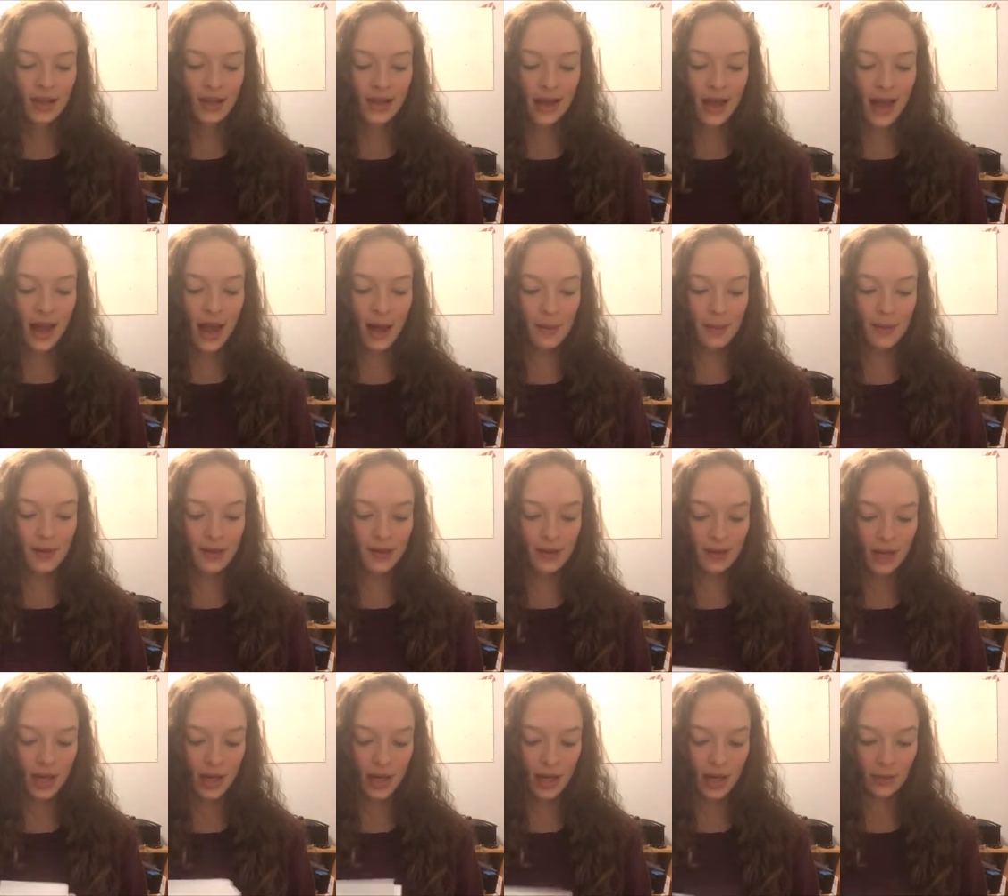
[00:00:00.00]
That
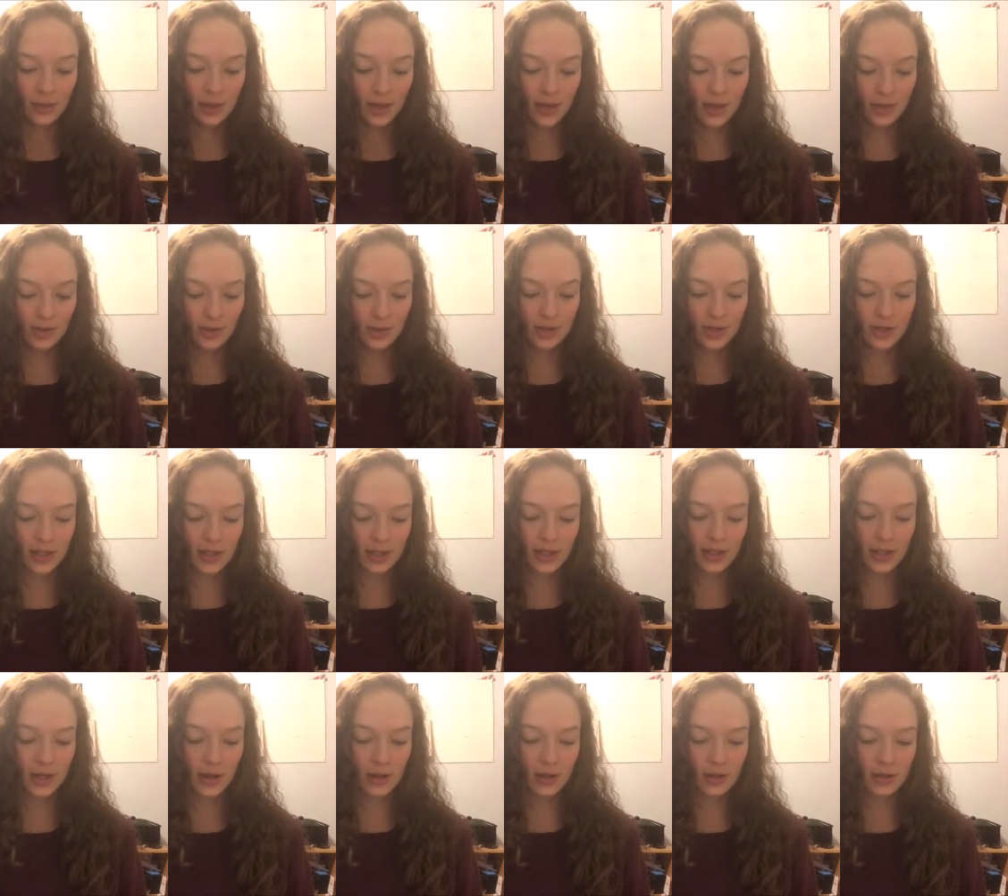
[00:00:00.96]
happened. I got my
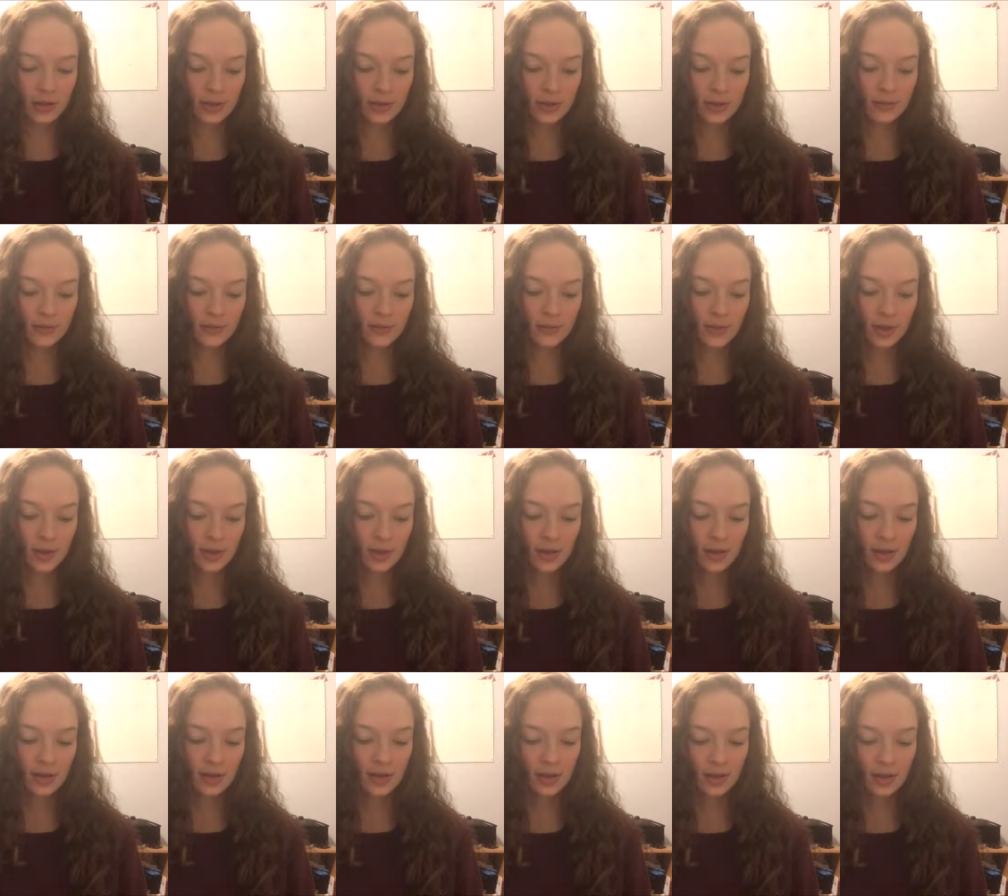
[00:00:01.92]

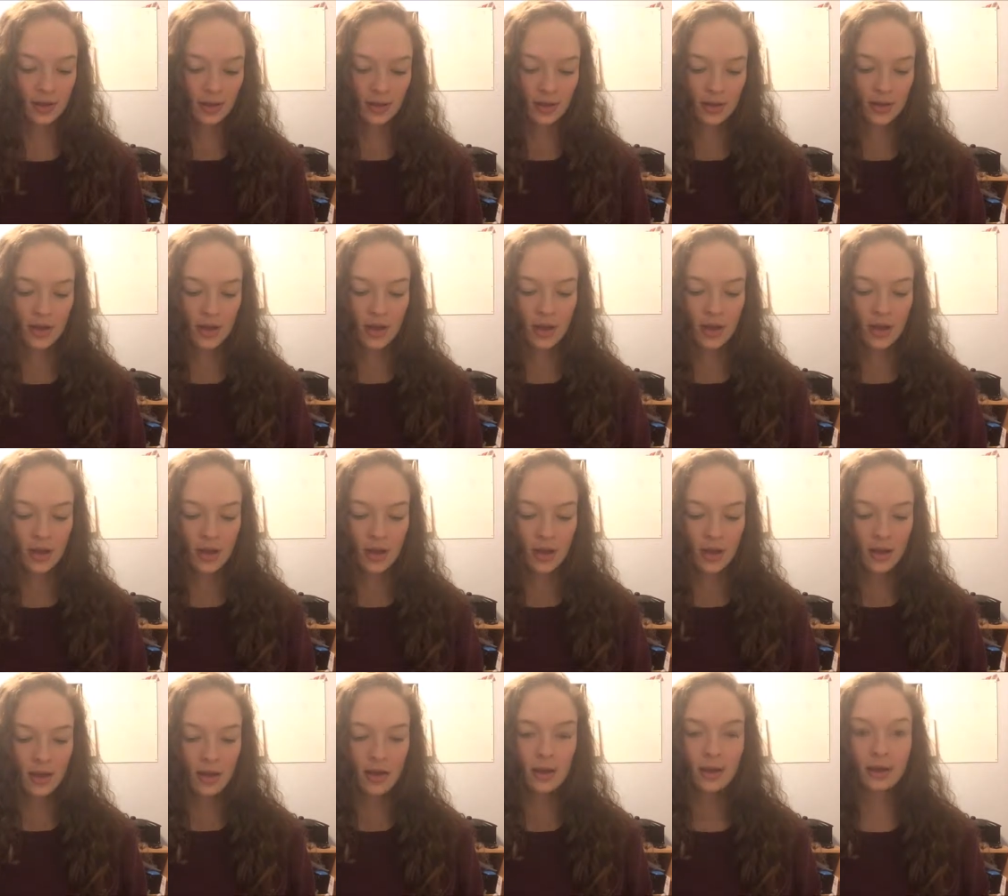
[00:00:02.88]

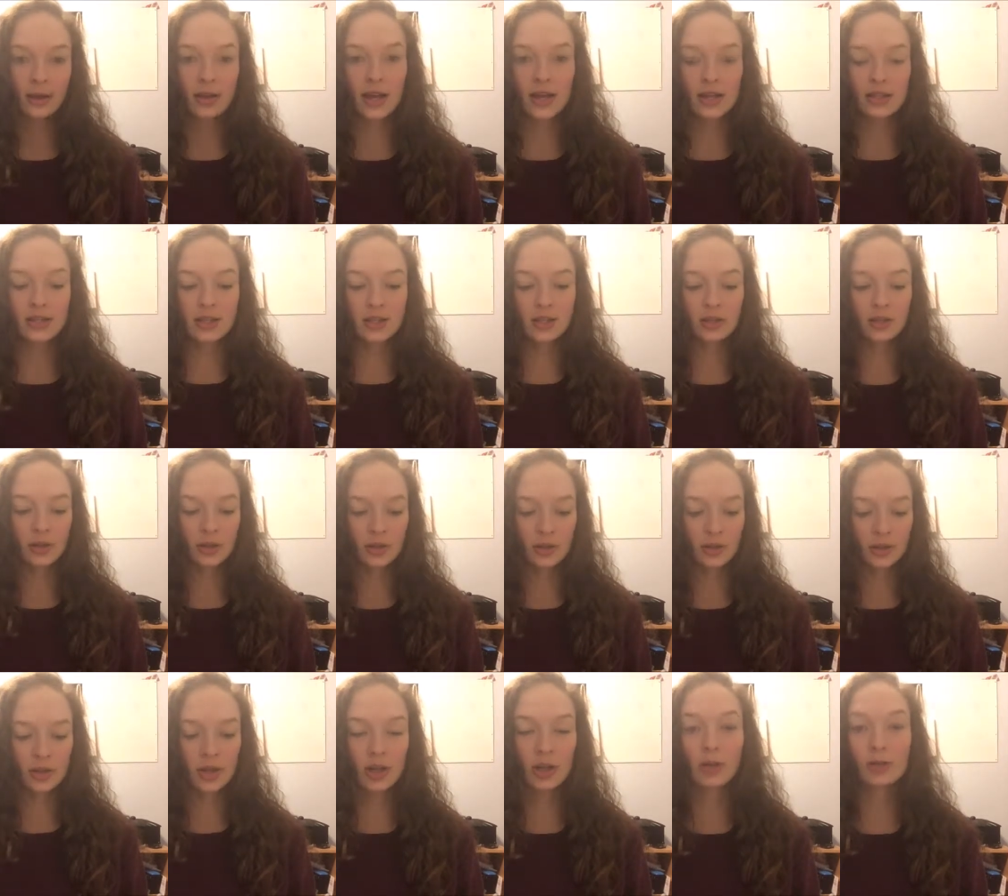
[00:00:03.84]
$160. Lesson
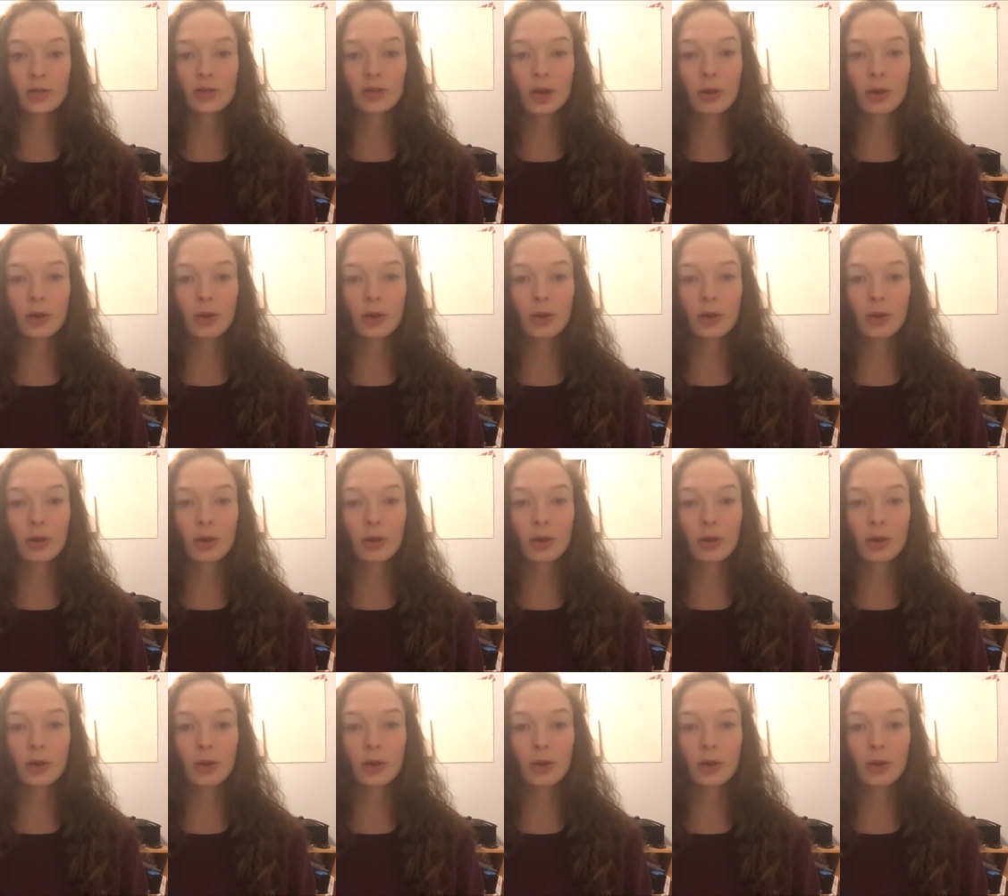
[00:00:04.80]
learned,